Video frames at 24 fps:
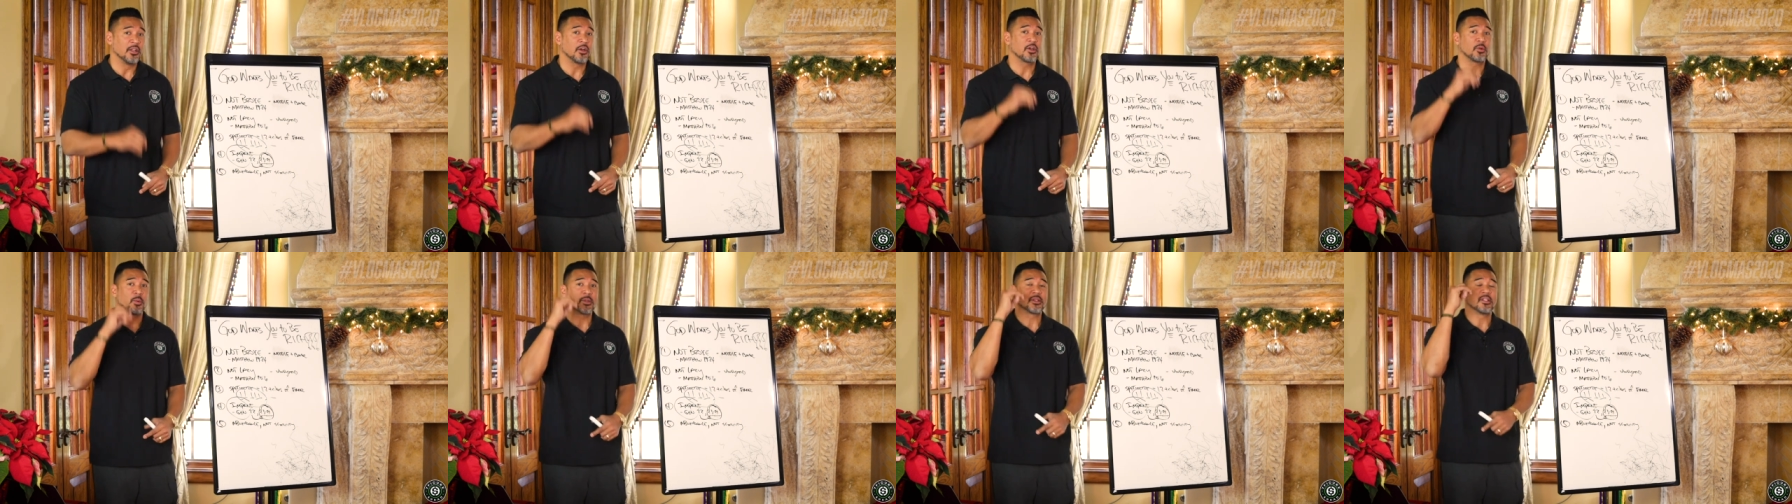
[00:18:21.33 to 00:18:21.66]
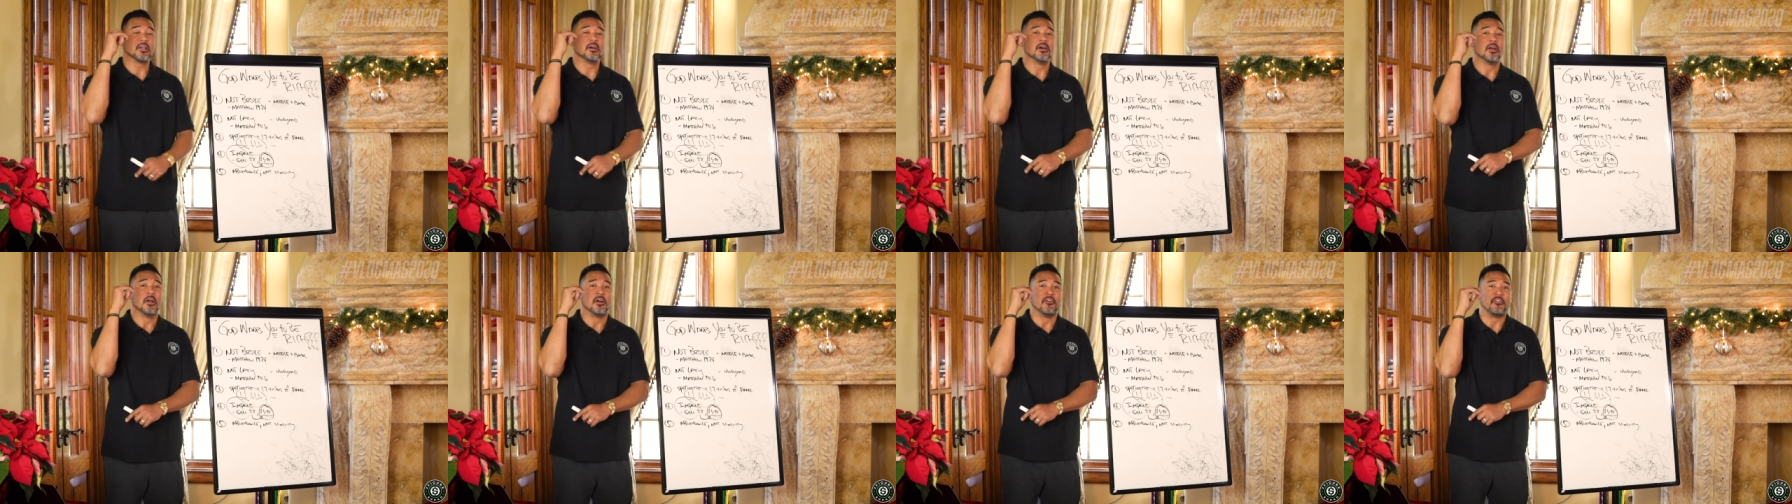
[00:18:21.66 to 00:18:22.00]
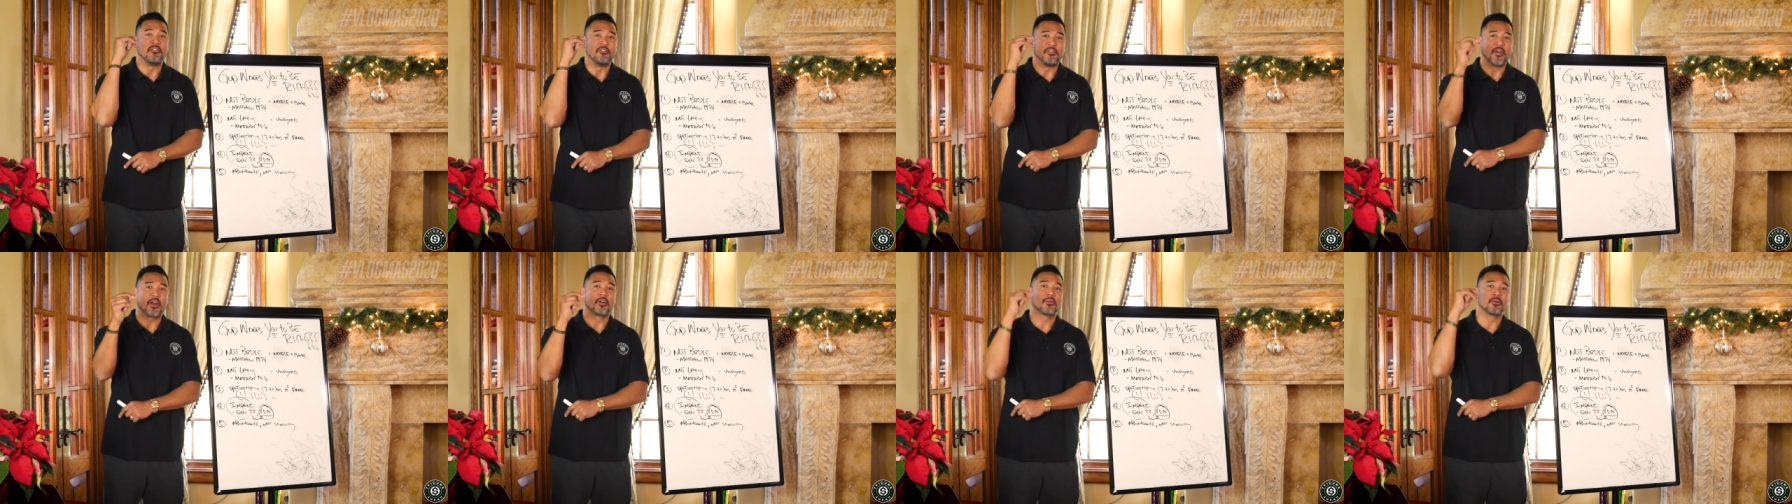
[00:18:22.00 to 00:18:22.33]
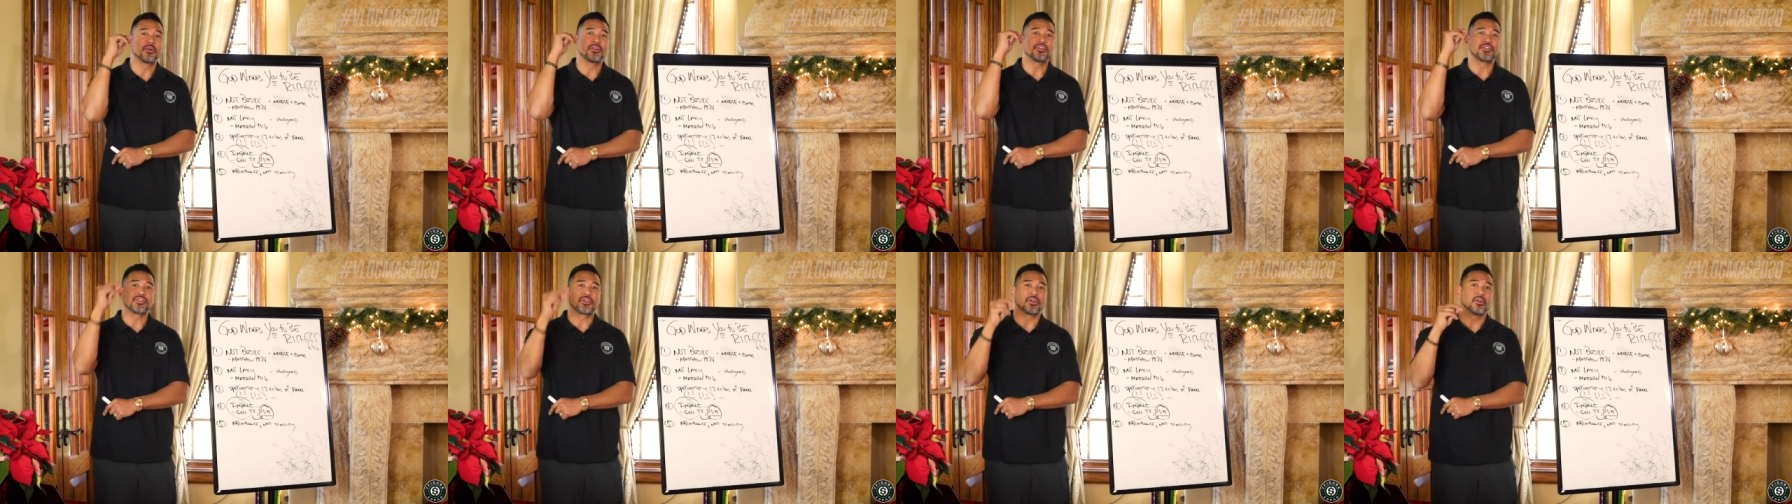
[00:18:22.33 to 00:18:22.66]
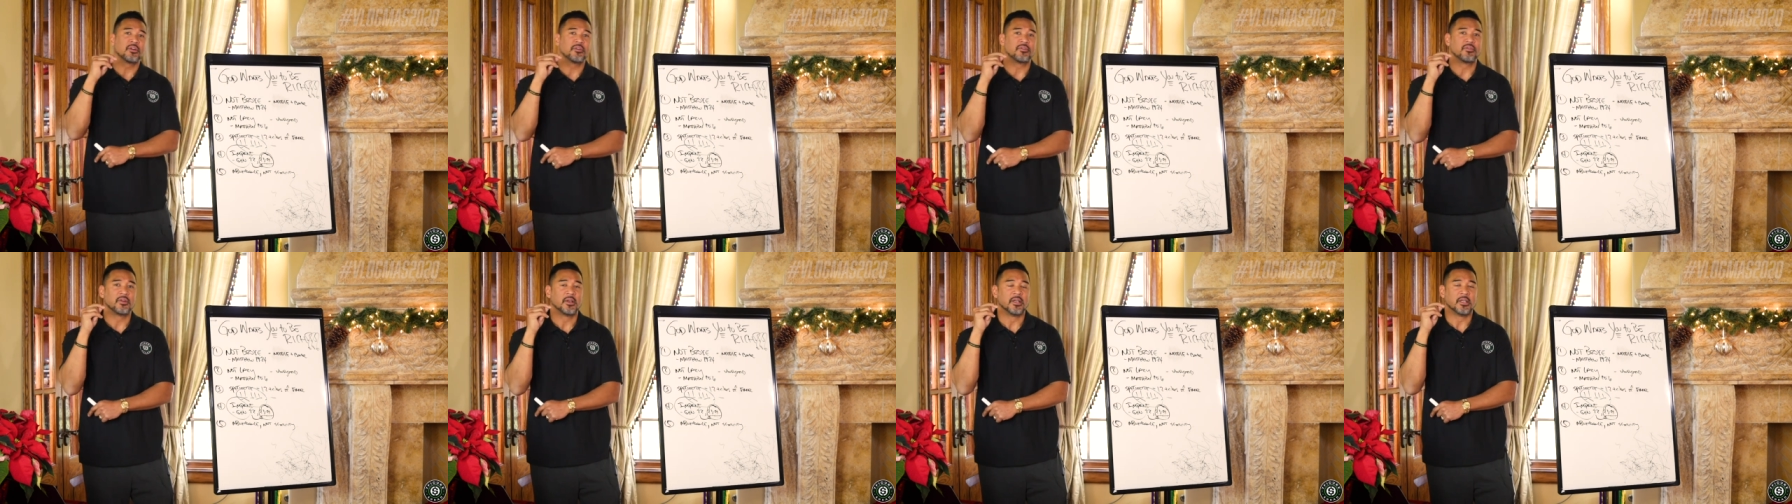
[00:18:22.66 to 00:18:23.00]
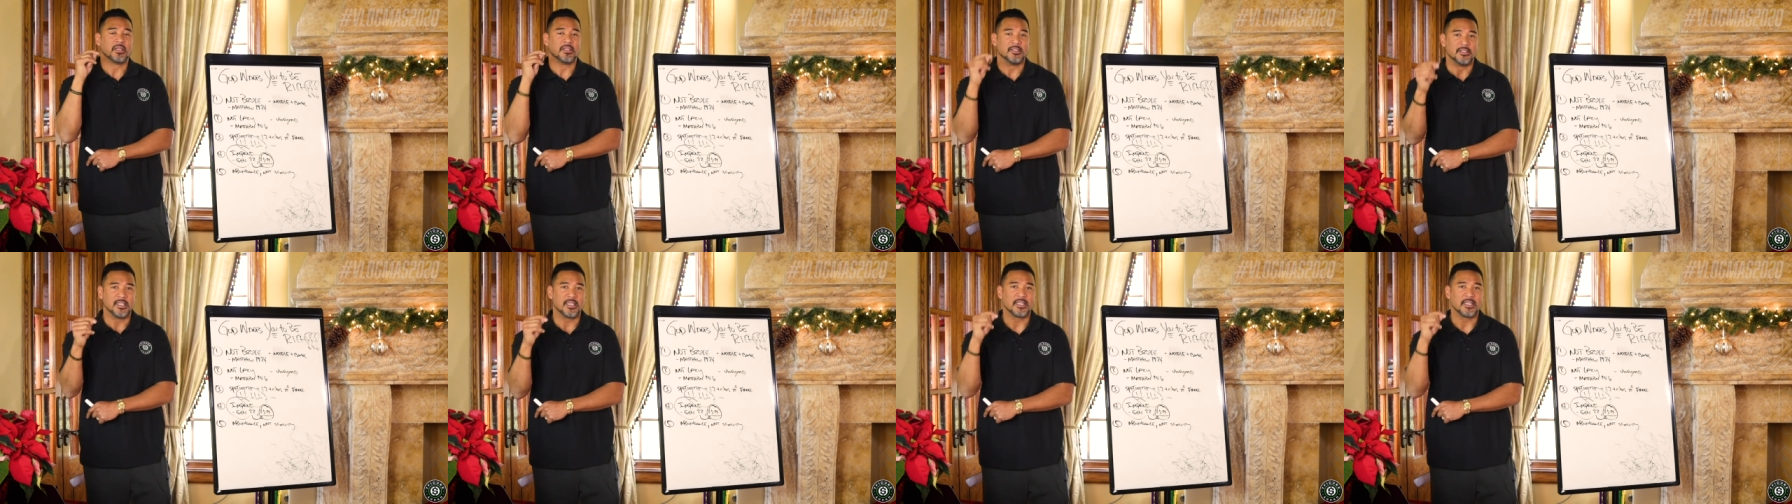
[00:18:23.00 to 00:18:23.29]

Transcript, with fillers: Look what the Federal Reserve